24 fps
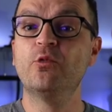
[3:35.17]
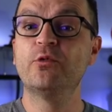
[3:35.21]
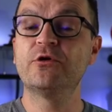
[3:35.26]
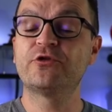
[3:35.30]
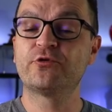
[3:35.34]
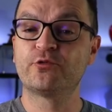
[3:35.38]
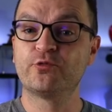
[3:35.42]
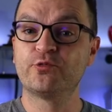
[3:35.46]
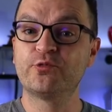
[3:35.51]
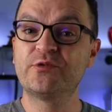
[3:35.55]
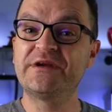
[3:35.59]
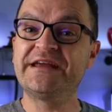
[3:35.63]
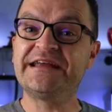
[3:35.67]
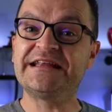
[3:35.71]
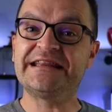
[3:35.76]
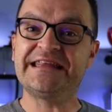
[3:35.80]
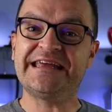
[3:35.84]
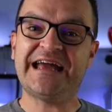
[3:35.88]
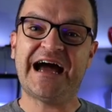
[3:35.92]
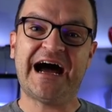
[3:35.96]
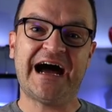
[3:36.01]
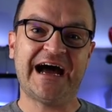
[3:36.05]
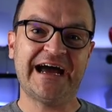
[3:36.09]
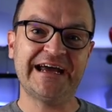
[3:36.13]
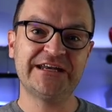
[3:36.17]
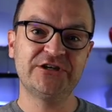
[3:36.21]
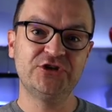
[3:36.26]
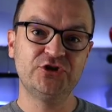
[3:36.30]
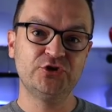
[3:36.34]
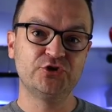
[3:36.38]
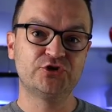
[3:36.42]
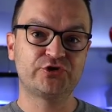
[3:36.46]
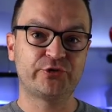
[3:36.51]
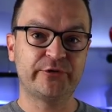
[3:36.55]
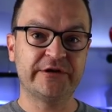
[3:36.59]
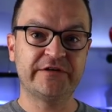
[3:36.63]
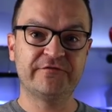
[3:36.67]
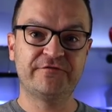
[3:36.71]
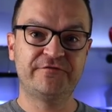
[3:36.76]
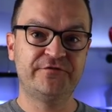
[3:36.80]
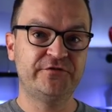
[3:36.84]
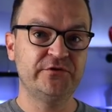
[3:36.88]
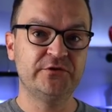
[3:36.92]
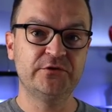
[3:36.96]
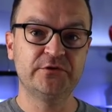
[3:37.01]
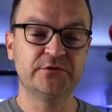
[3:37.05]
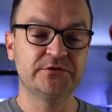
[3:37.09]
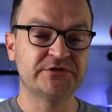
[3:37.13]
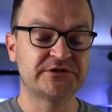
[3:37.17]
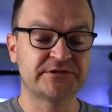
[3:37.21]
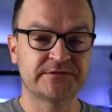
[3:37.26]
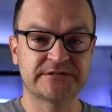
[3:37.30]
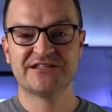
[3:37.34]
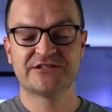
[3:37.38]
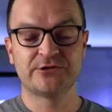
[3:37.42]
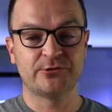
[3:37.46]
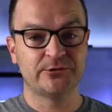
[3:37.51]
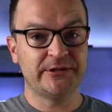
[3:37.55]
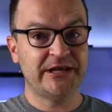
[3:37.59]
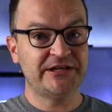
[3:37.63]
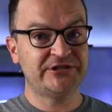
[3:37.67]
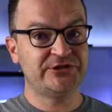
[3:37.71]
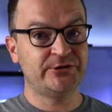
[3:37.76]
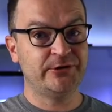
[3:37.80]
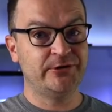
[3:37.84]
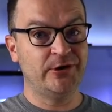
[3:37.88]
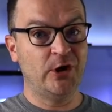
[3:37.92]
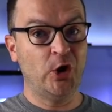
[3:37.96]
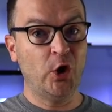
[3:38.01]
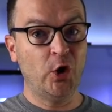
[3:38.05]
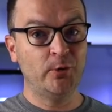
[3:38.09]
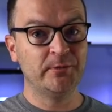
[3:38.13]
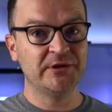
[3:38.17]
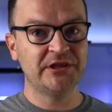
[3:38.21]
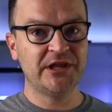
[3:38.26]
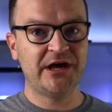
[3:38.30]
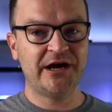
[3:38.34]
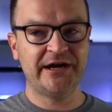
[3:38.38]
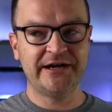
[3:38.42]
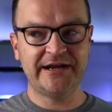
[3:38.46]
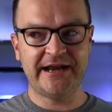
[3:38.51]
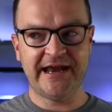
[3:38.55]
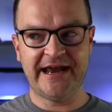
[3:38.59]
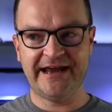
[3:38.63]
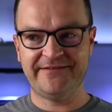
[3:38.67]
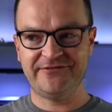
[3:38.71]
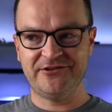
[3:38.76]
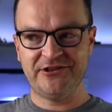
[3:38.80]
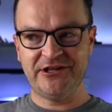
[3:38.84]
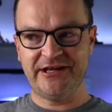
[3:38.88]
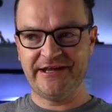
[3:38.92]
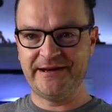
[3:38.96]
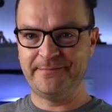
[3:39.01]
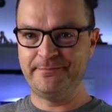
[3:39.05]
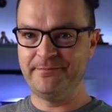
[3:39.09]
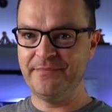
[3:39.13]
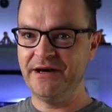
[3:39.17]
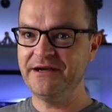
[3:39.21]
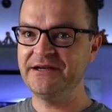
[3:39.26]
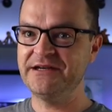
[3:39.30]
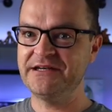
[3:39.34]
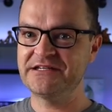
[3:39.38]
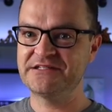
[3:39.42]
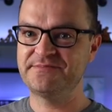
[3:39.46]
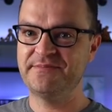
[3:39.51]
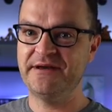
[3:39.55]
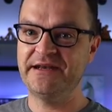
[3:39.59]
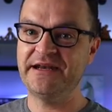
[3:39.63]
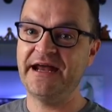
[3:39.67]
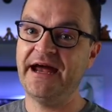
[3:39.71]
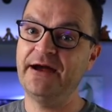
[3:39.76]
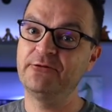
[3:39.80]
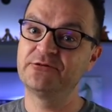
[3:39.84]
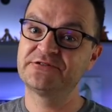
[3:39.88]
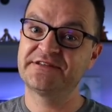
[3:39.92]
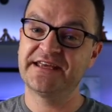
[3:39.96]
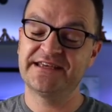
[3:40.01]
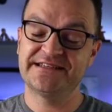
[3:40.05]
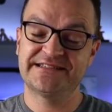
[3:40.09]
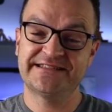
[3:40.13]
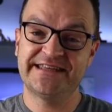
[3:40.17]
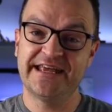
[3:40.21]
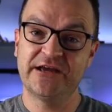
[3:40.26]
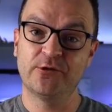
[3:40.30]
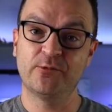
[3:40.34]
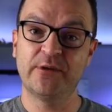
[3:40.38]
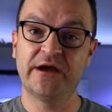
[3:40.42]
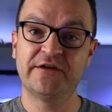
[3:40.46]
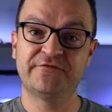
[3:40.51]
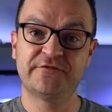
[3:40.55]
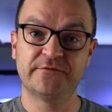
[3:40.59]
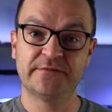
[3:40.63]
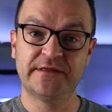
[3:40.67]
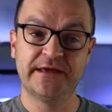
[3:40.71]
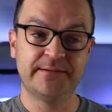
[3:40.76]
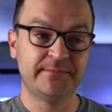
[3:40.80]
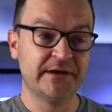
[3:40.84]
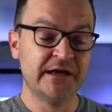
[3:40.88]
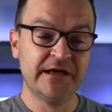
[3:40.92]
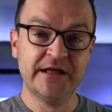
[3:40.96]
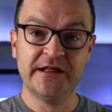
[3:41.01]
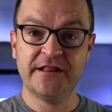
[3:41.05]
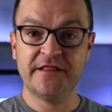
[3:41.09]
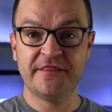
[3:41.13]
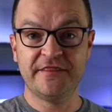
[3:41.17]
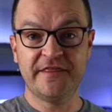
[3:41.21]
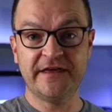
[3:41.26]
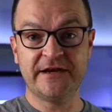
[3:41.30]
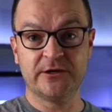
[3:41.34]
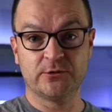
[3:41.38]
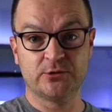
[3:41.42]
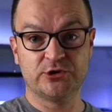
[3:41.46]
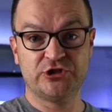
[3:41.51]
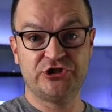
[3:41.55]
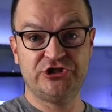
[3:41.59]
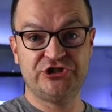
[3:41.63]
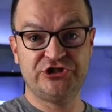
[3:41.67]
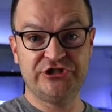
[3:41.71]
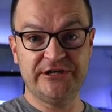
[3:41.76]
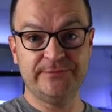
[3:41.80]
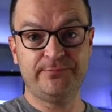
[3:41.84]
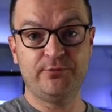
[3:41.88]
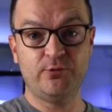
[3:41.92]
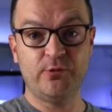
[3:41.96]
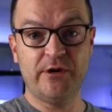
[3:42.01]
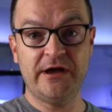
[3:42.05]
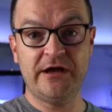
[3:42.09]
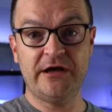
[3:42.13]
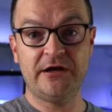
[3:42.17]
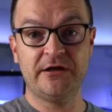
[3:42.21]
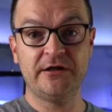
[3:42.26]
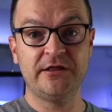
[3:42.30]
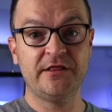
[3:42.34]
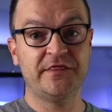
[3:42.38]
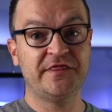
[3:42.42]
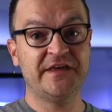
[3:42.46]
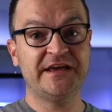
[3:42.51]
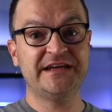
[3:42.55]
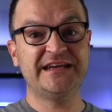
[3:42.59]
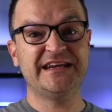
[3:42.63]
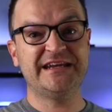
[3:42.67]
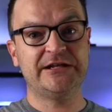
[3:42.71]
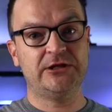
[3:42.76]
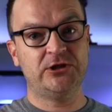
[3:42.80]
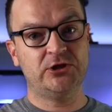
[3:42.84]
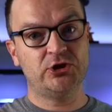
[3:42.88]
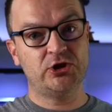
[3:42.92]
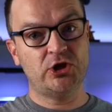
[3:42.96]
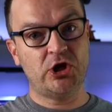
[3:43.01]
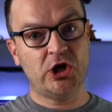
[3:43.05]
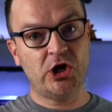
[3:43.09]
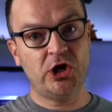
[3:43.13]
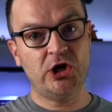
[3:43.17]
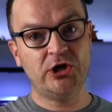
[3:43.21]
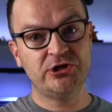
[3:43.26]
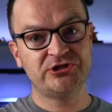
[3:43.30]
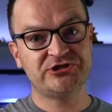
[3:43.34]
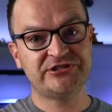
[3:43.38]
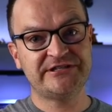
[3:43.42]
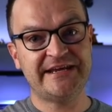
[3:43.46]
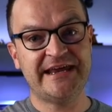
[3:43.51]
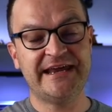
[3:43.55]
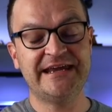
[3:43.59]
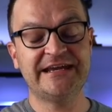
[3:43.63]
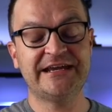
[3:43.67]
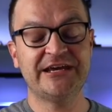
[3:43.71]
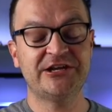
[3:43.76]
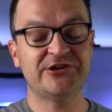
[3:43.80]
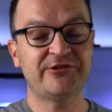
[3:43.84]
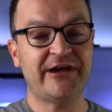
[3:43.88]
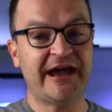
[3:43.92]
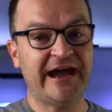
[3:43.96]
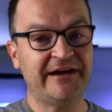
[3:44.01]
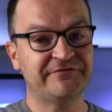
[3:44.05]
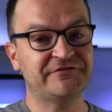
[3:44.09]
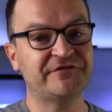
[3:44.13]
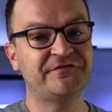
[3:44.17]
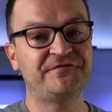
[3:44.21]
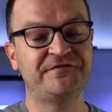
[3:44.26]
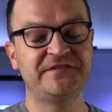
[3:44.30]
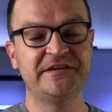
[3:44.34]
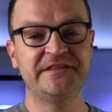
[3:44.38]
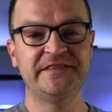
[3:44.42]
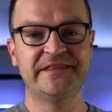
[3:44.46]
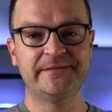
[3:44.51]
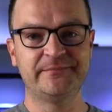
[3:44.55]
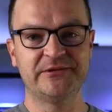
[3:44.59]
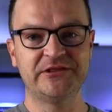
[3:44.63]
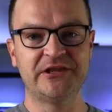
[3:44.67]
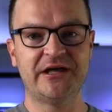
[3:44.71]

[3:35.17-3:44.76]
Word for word: with really high nutrient foods. So unless you're at home a lot and have a lot of money to spend, I would say stay away from them. They don't ship well, they need a large tank, and you have to feed them a